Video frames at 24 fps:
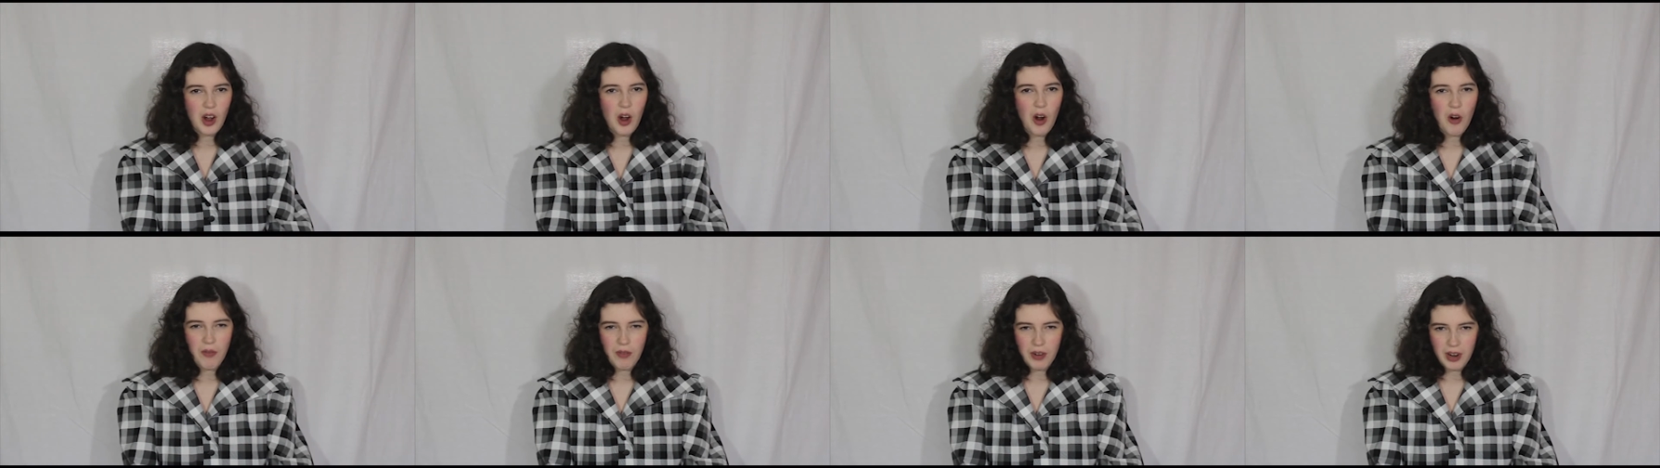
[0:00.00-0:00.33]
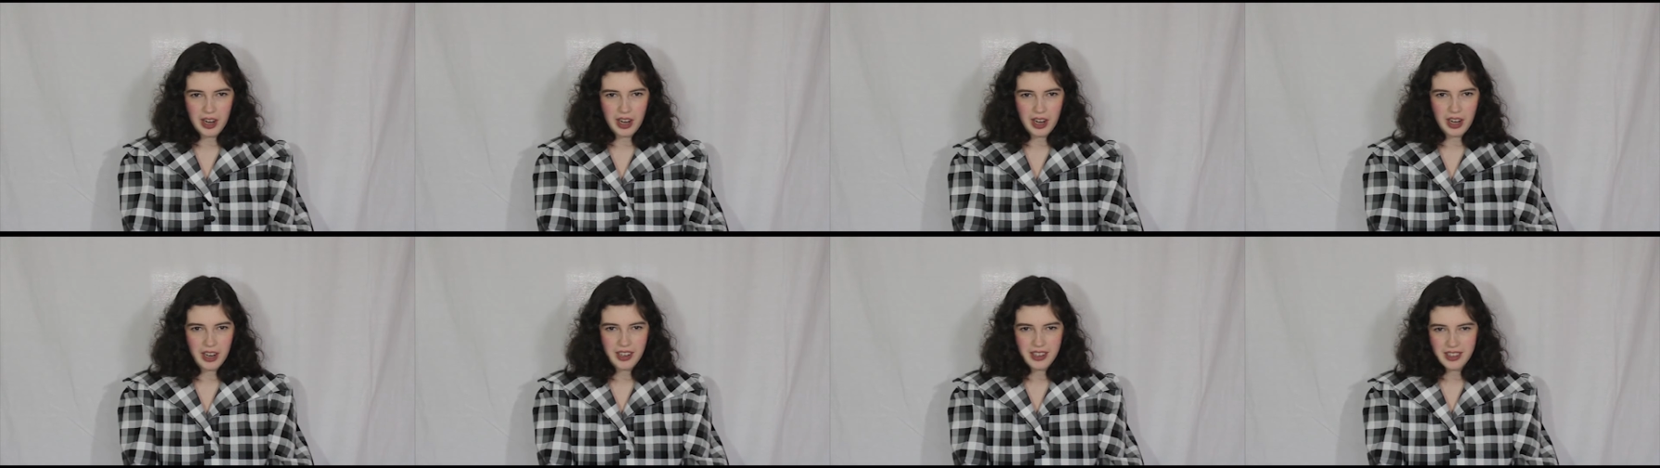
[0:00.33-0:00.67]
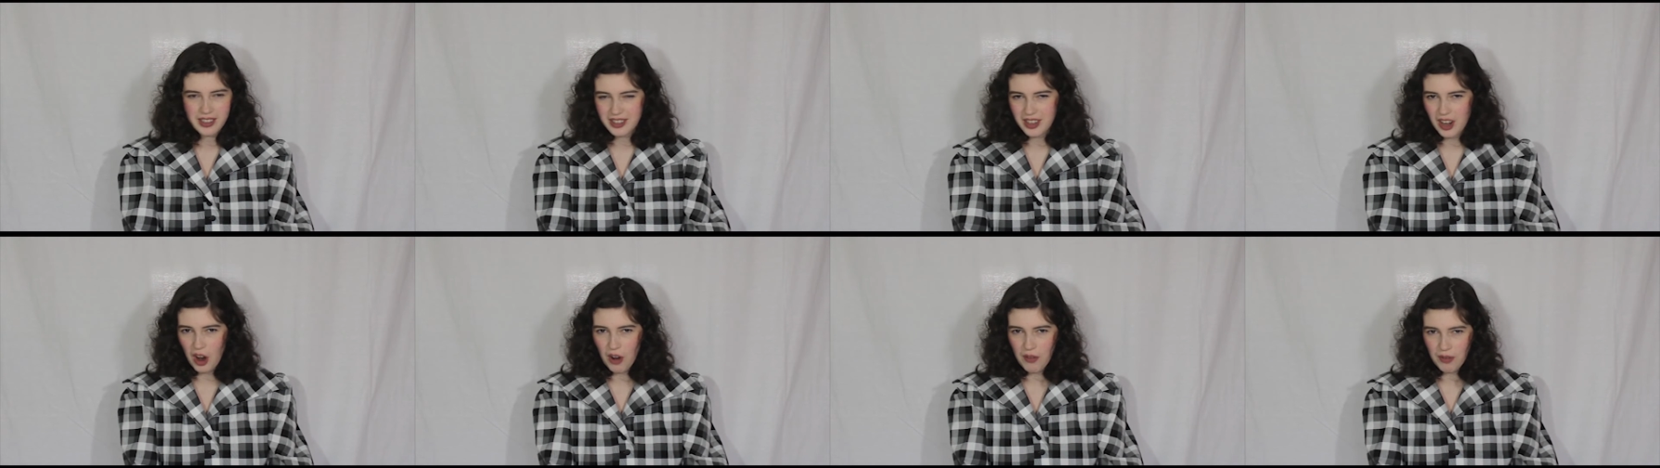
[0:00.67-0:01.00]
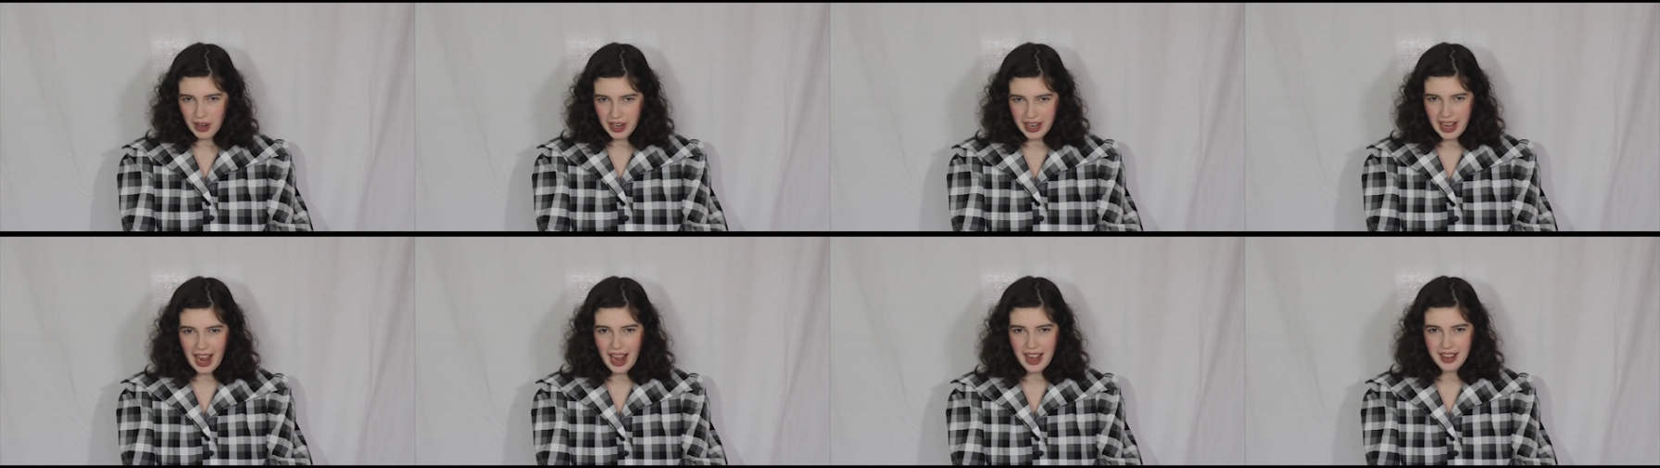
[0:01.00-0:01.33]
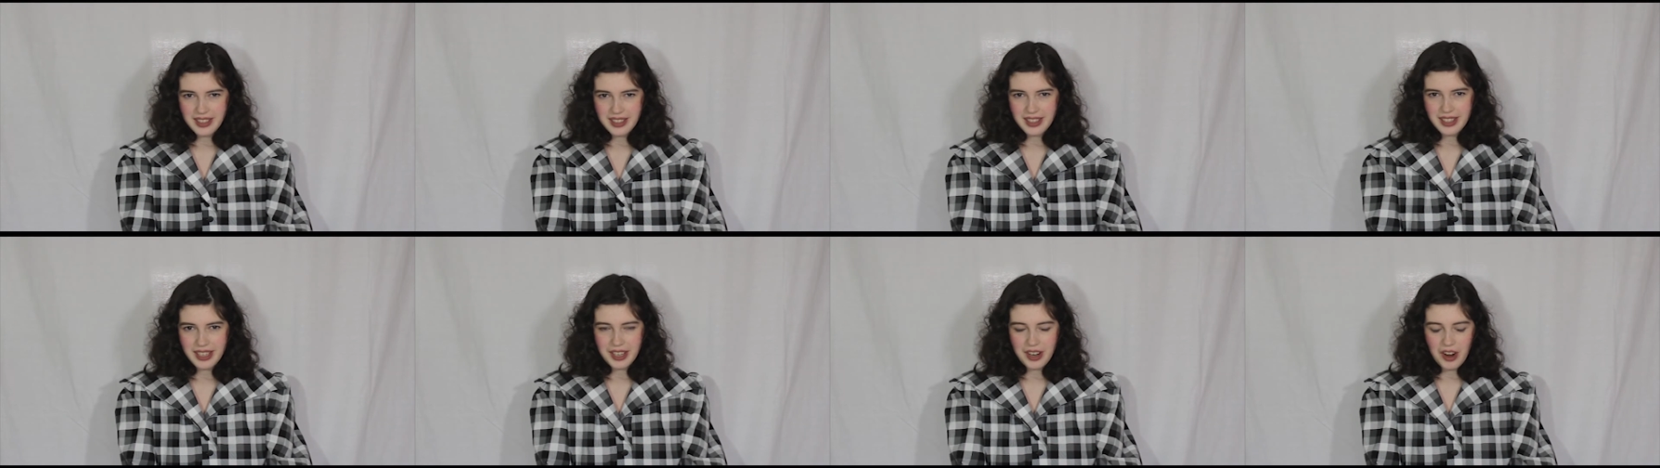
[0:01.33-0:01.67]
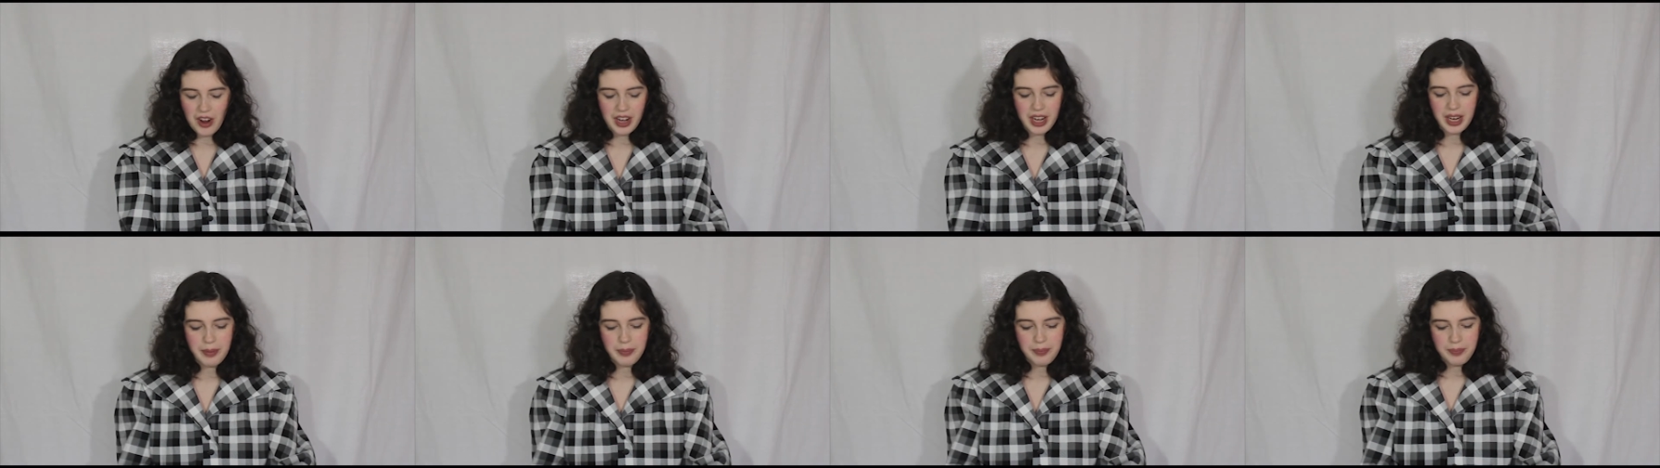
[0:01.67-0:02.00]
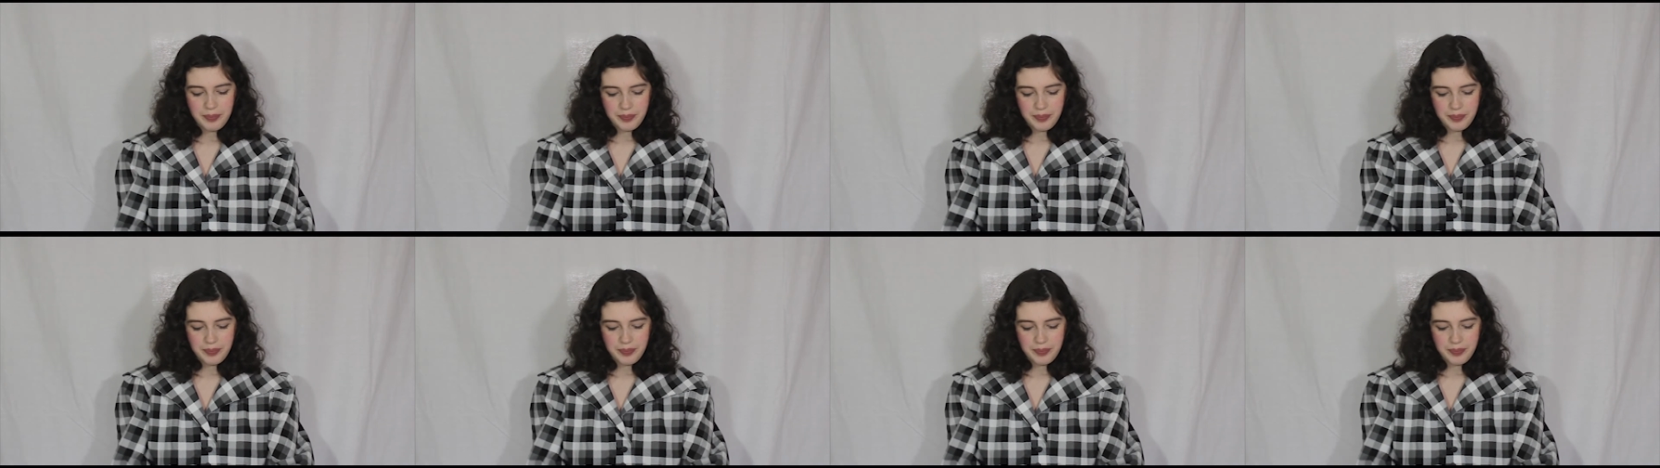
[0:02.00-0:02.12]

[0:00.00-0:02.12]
over overcasting on it.